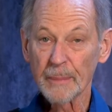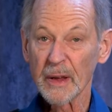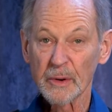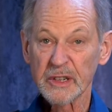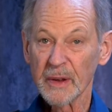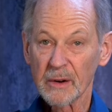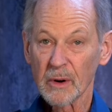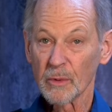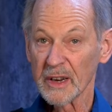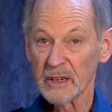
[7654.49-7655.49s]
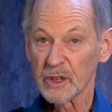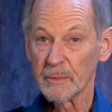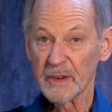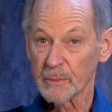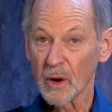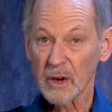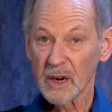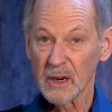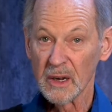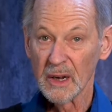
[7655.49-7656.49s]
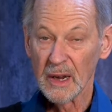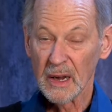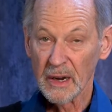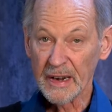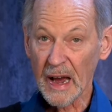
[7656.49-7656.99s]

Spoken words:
and you will not be able to speak what really should be spoken.